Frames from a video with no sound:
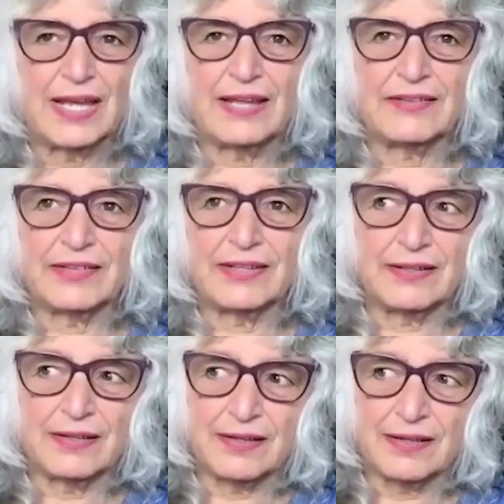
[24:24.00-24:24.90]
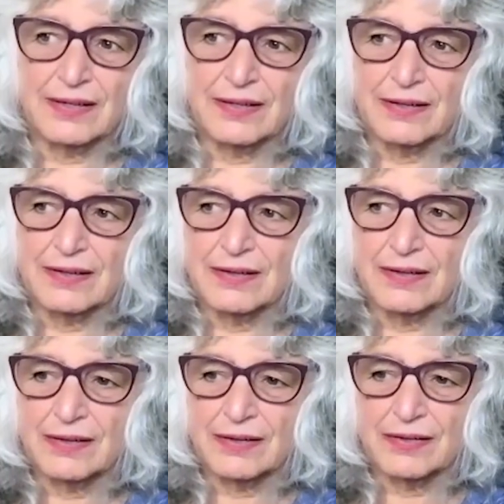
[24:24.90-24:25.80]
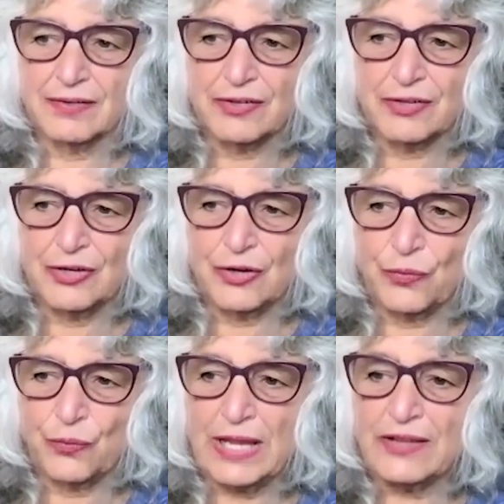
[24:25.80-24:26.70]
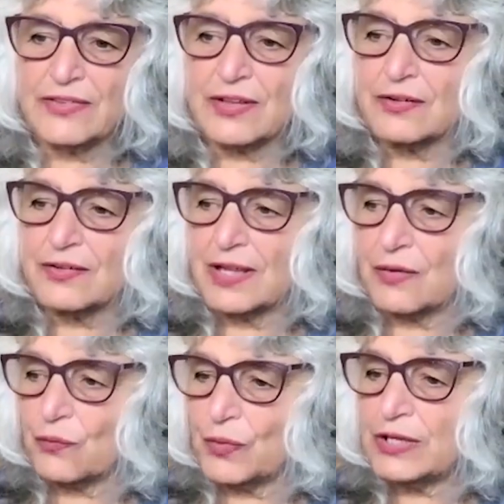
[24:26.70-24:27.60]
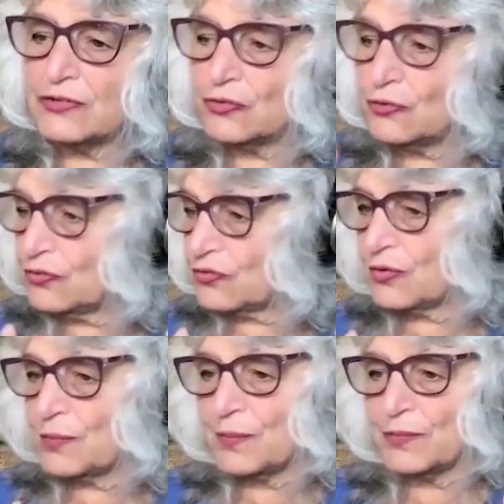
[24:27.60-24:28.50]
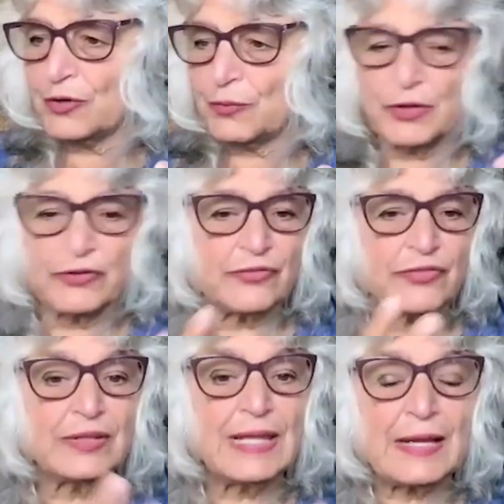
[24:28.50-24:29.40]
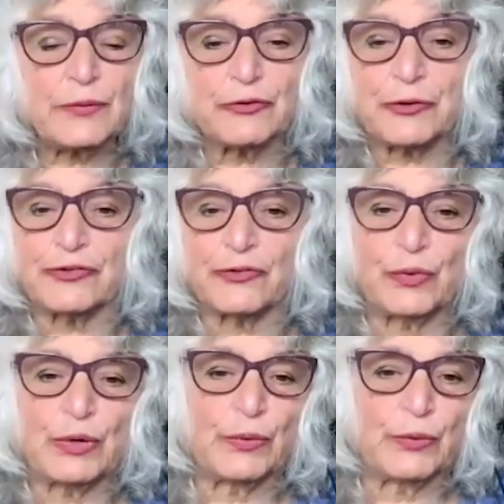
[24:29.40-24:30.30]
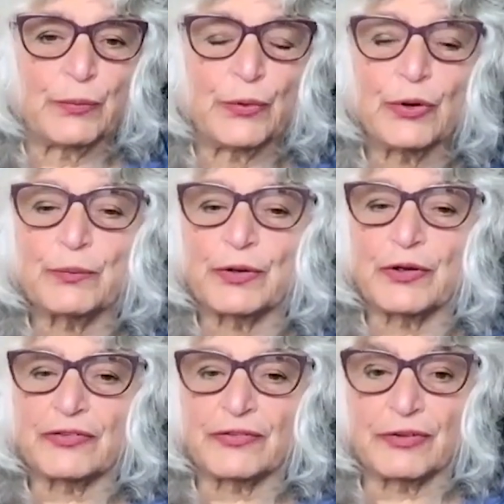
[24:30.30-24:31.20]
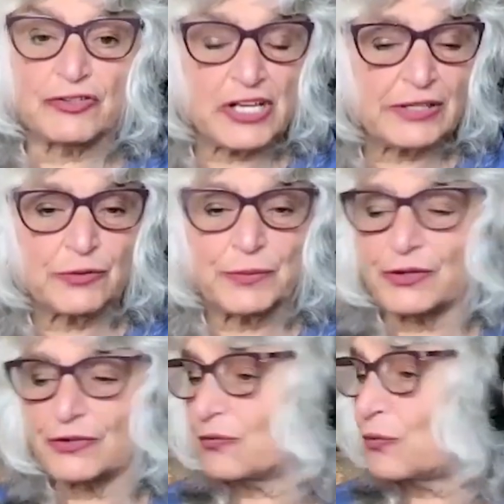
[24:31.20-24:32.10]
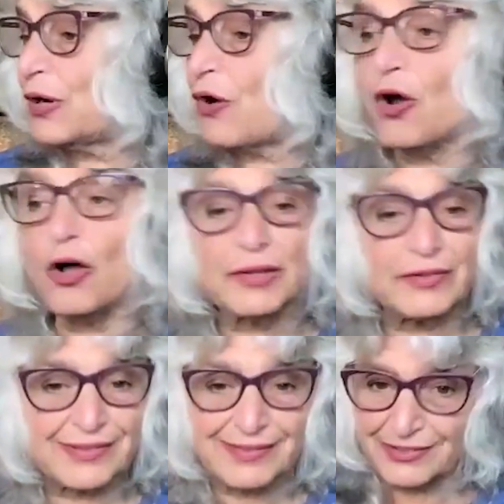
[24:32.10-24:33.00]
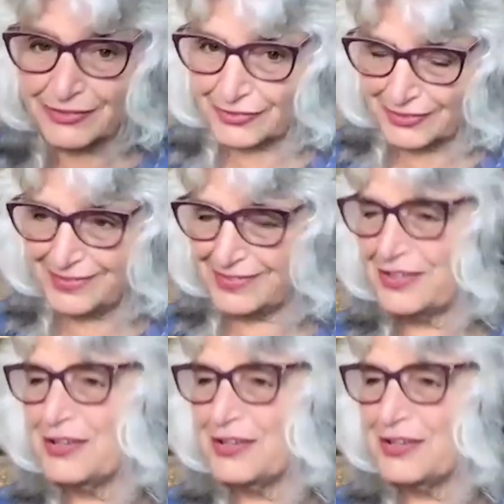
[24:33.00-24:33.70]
as in, ways that we choose from, because of the language, because of where we were born, because of our gender, because of what all these conditions,